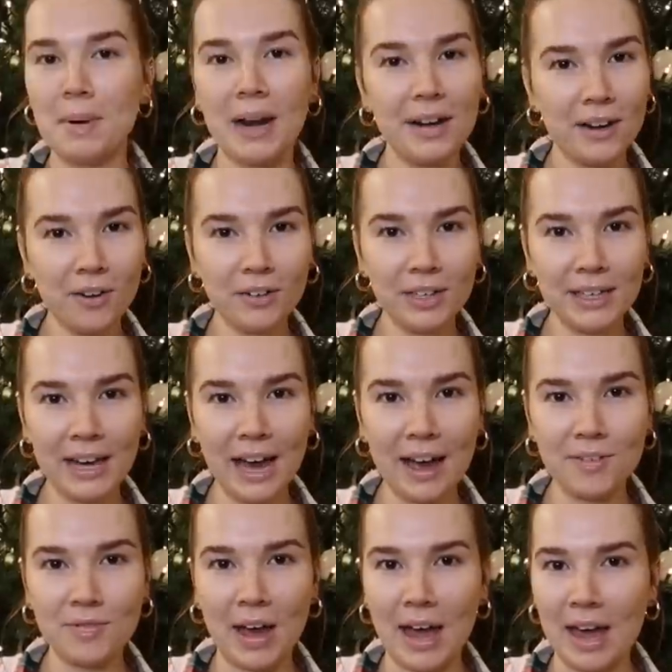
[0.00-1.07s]
But I don't really
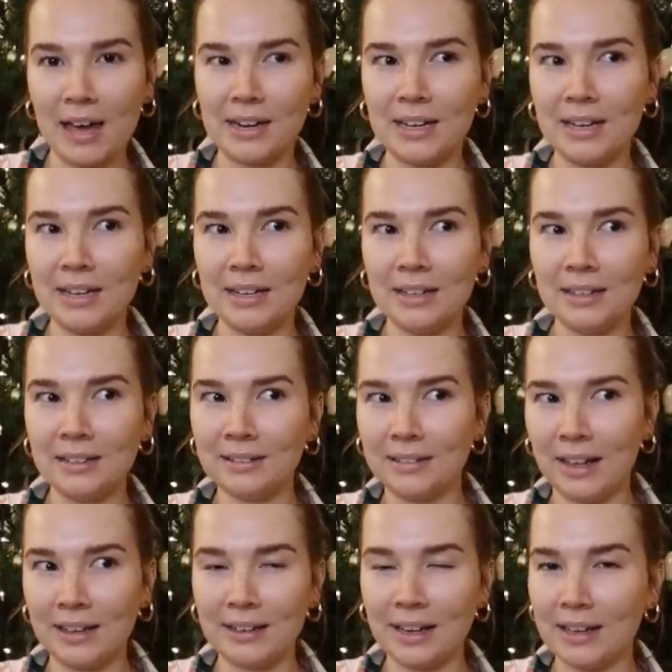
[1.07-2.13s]
have any
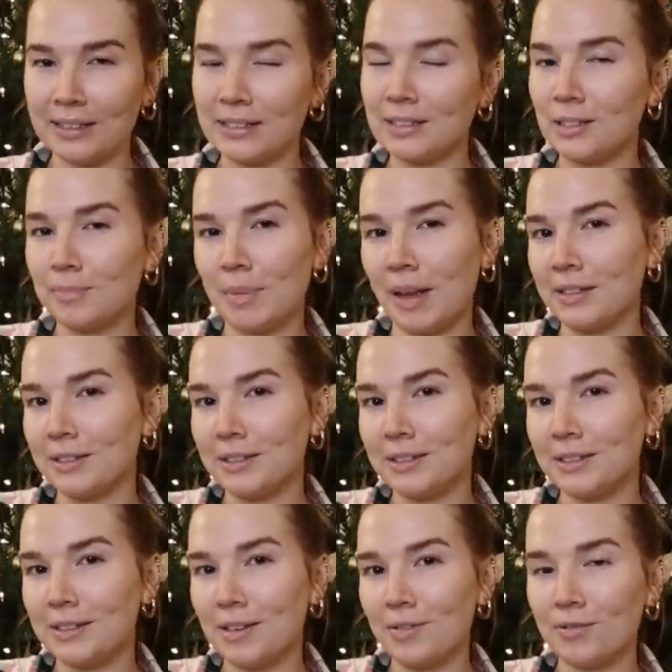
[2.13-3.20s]
like
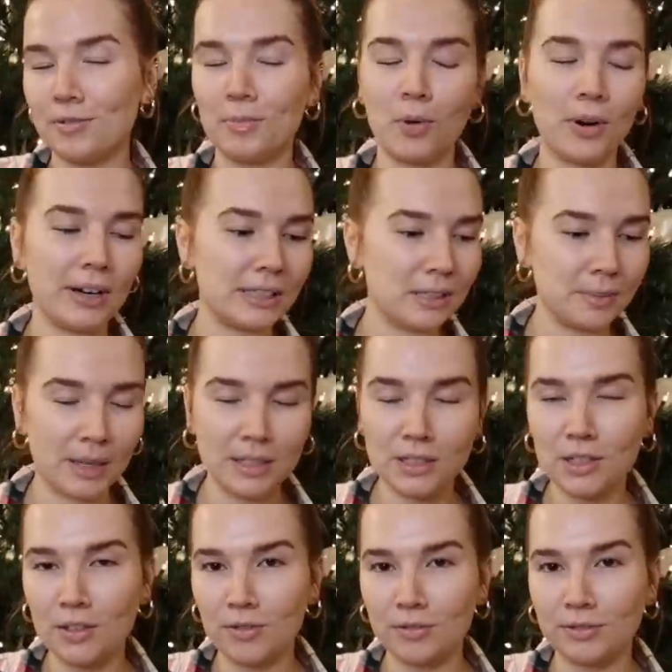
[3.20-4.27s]
more
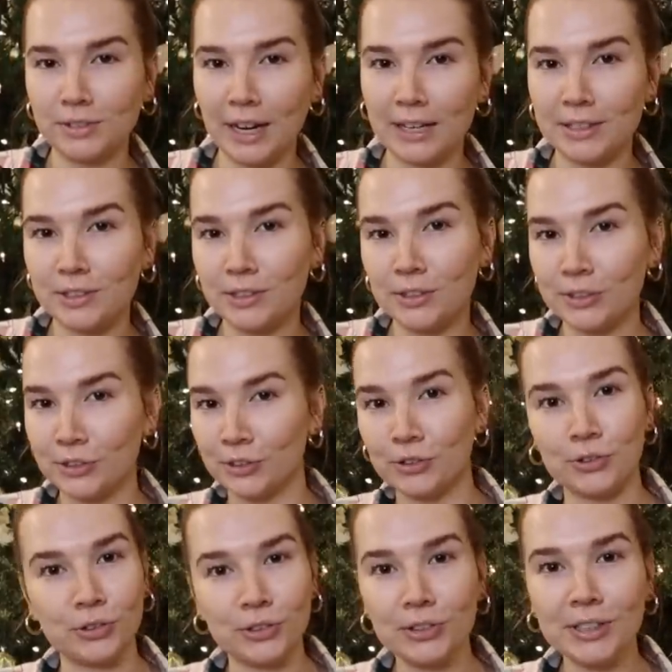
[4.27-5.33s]
expensive nicer
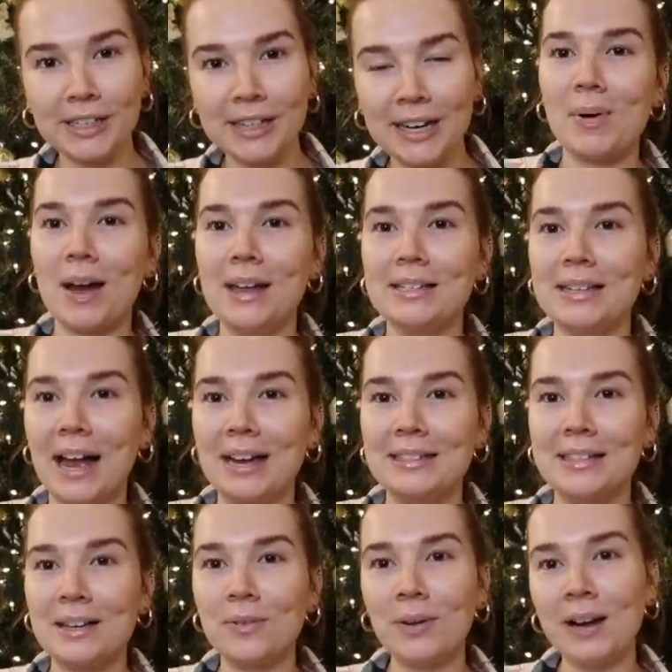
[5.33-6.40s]
jewelry, but I
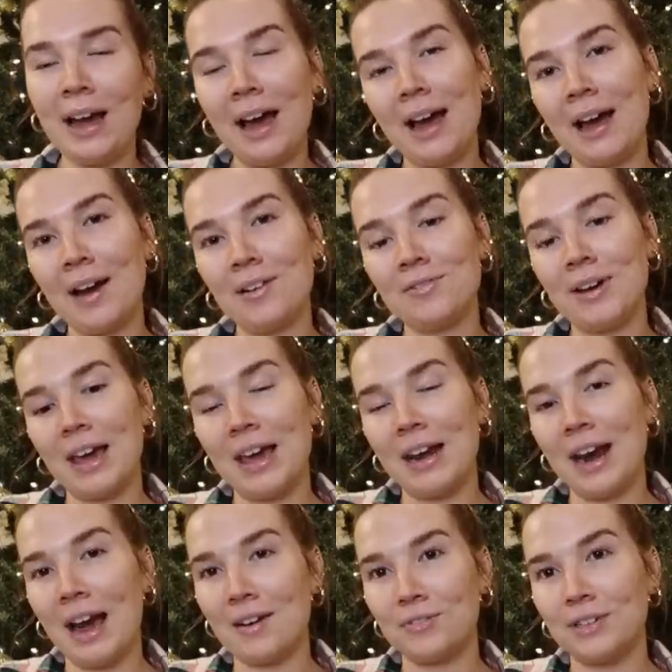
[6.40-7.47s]
did want to have
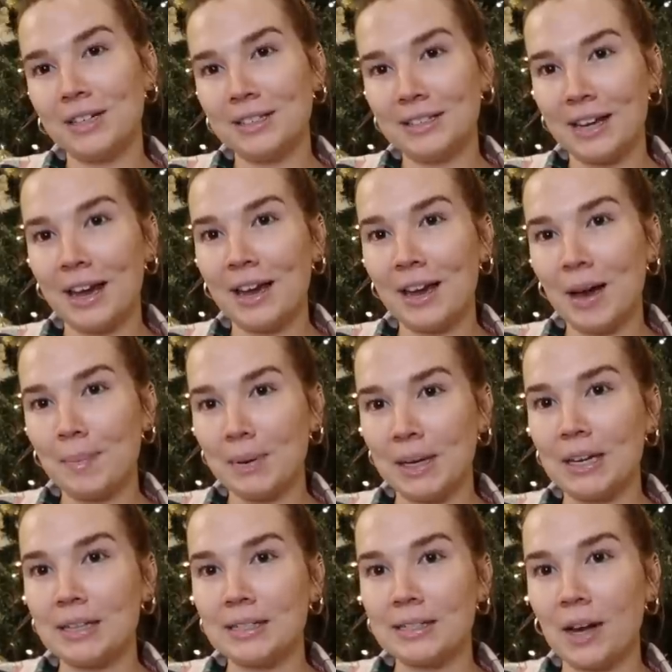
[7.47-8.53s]
an everyday
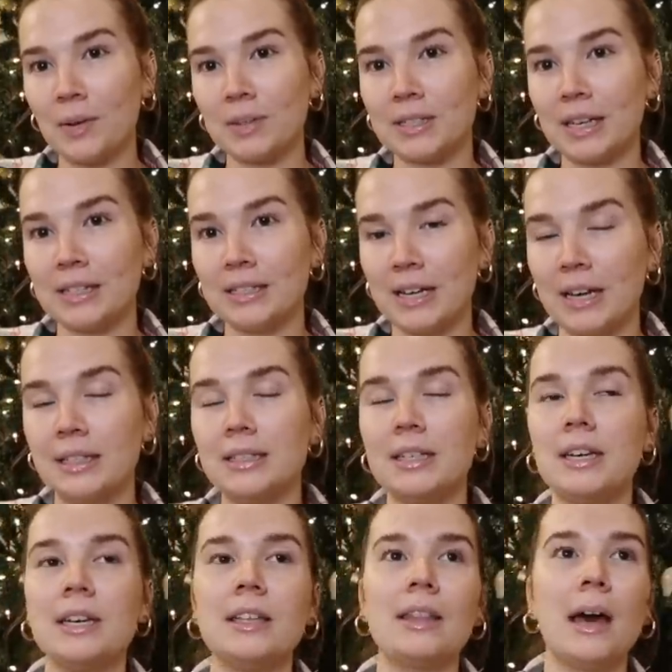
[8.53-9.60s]
piece that was like
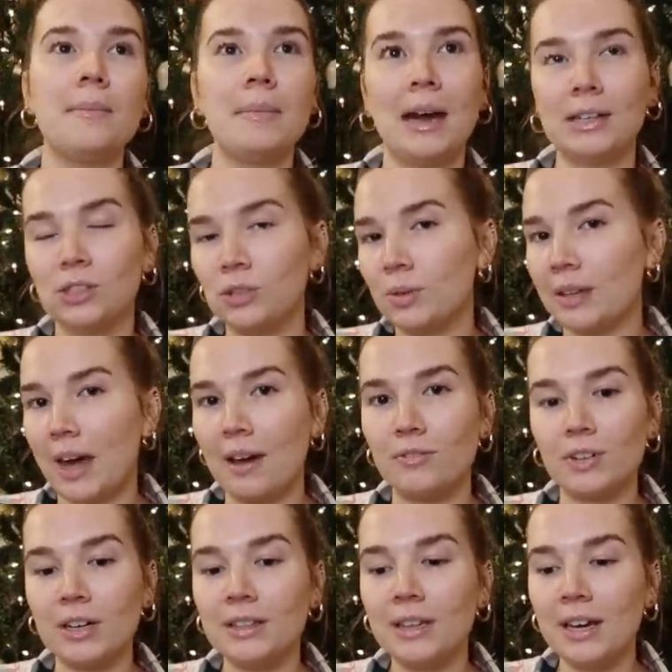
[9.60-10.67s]
dainty, that matched with
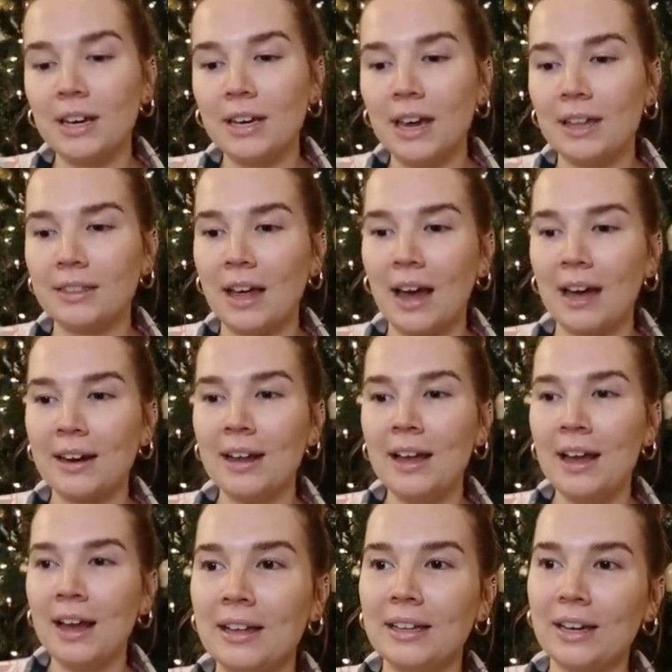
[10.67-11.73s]
everything, and that
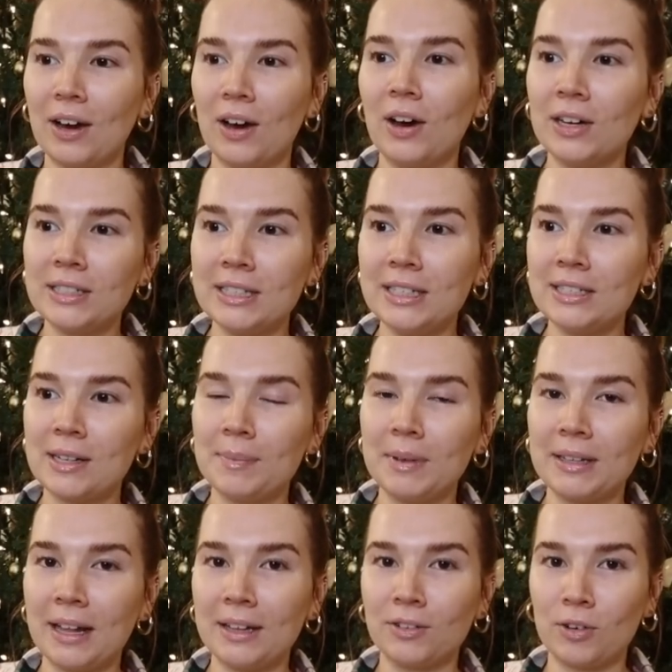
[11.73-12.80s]
like honestly something
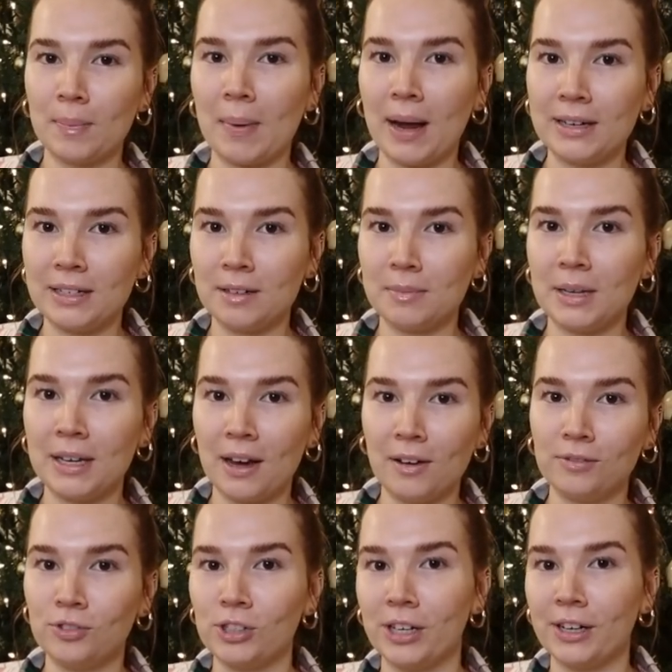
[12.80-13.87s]
that like reminded me
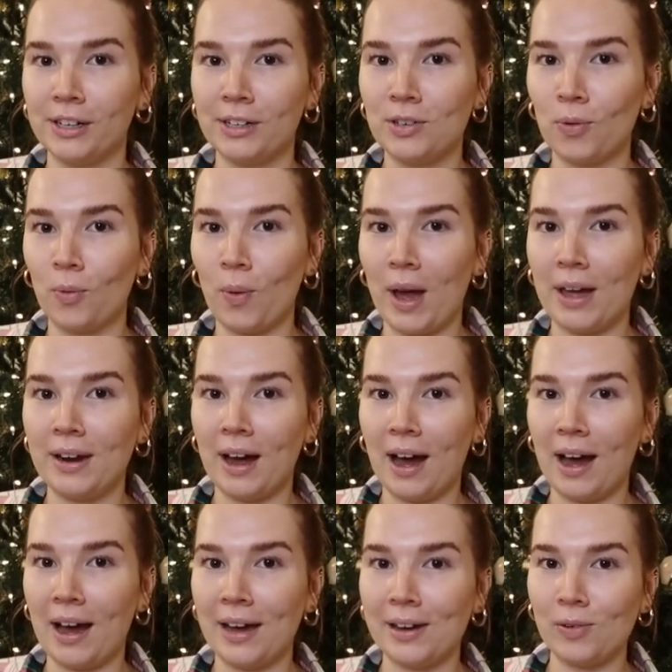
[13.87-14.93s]
of Jared when
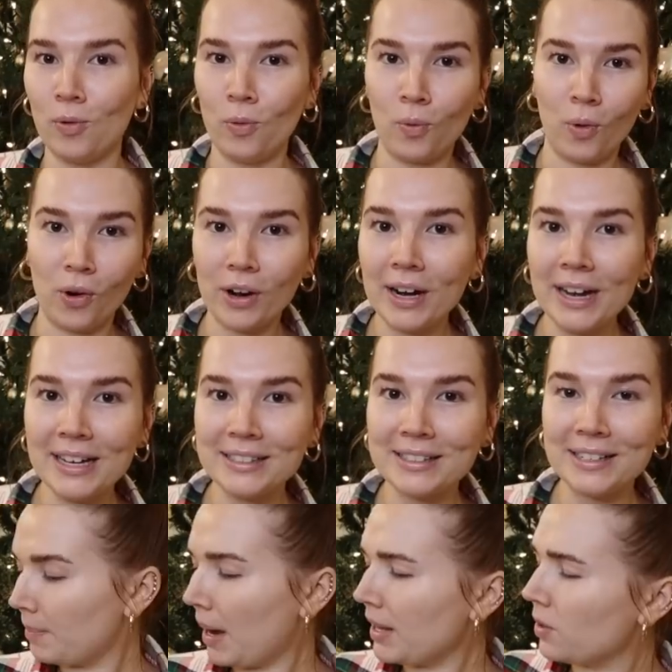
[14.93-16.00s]
I wore it.
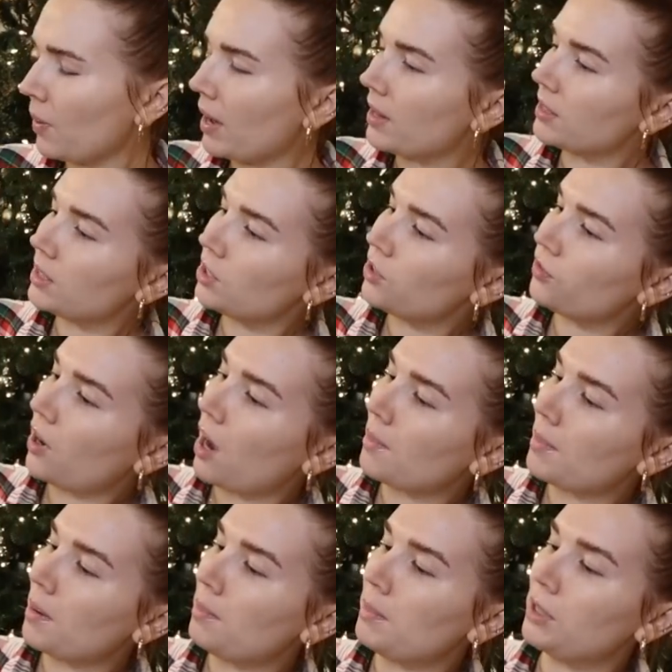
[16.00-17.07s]
By the way, this is
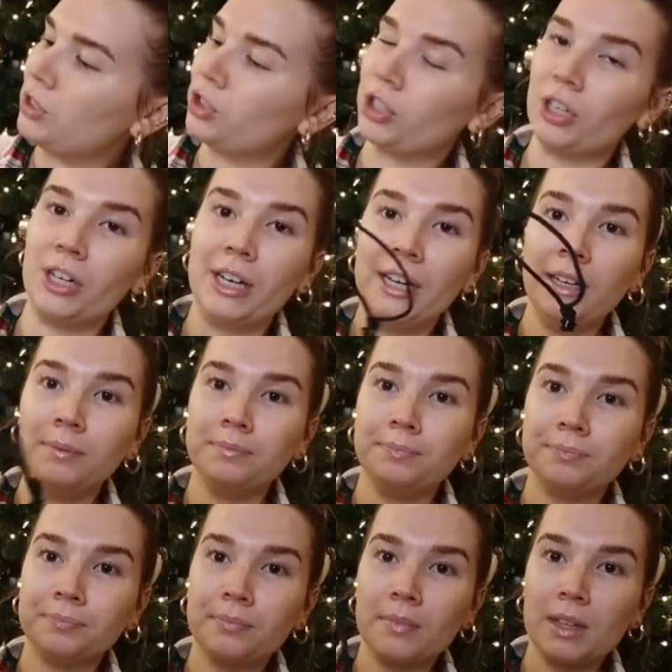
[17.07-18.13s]
from Majuri,
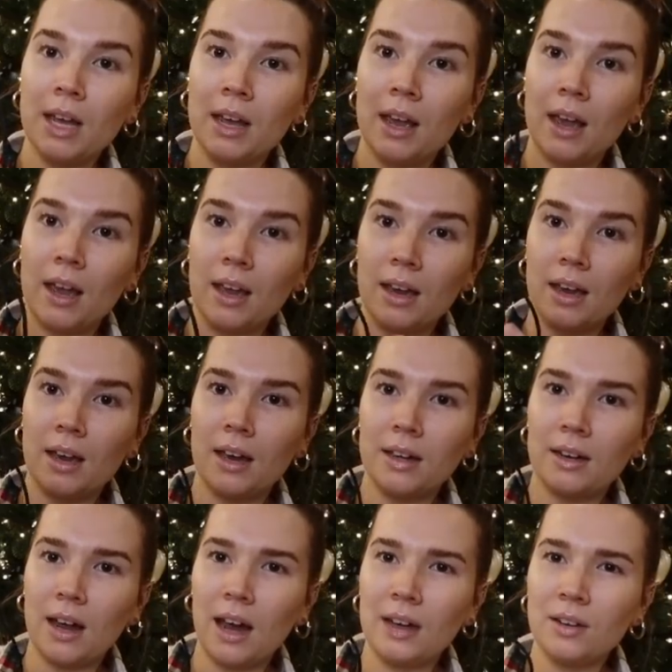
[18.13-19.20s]

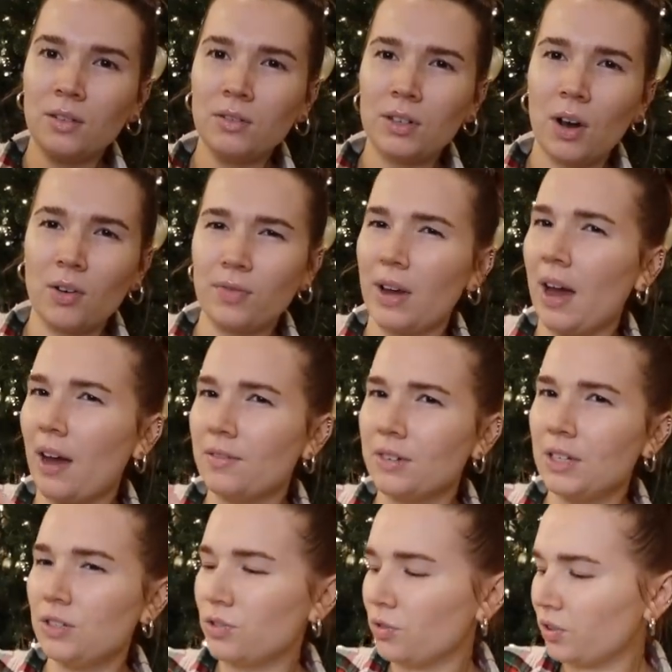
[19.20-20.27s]
and I don't know if I have
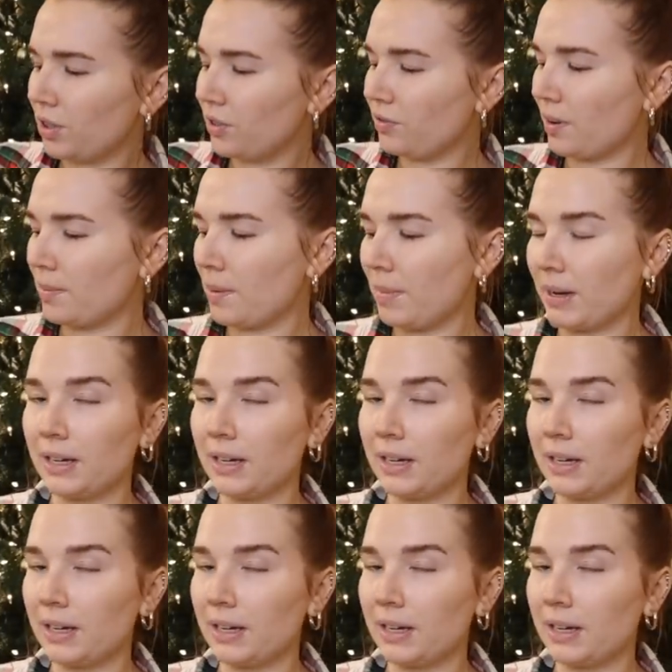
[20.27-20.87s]
any jewelry from them.